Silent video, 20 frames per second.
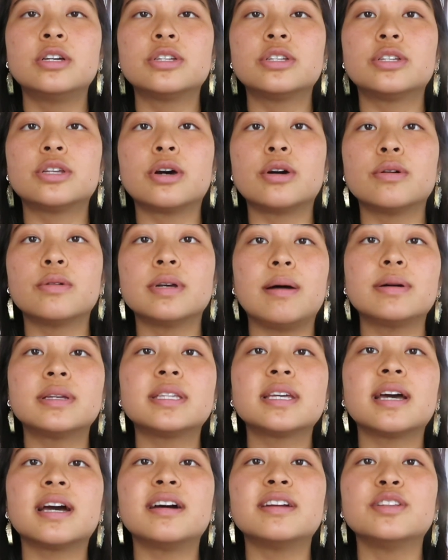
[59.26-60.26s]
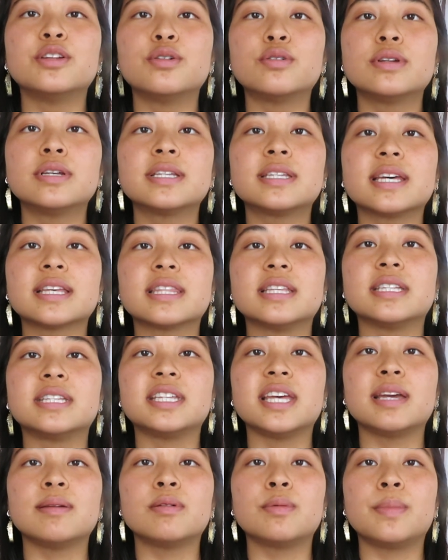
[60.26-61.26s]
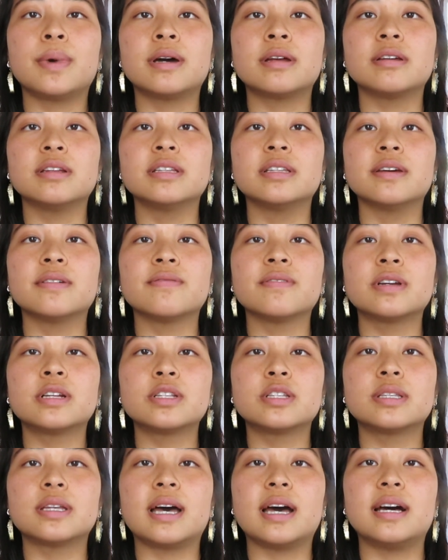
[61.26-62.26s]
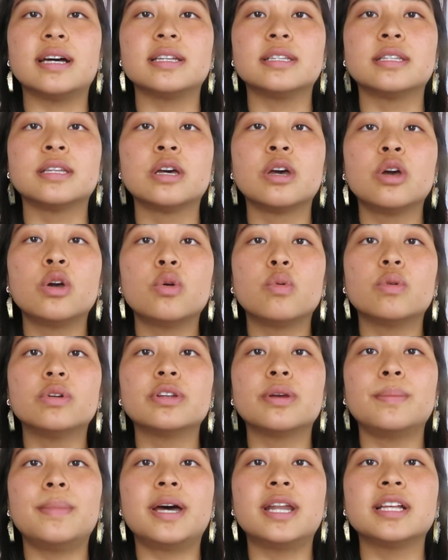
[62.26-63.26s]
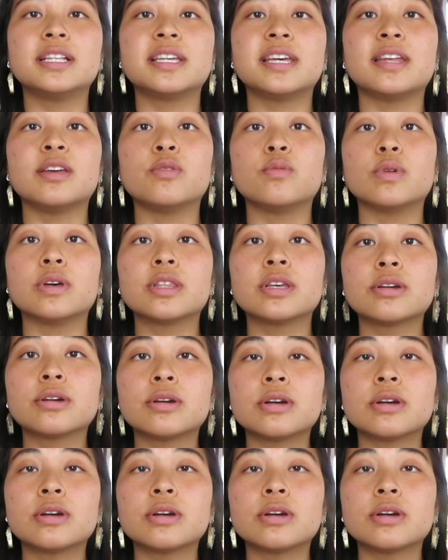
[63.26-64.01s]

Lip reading: So I would say I notice like the same amount of difference as when you're meditating with a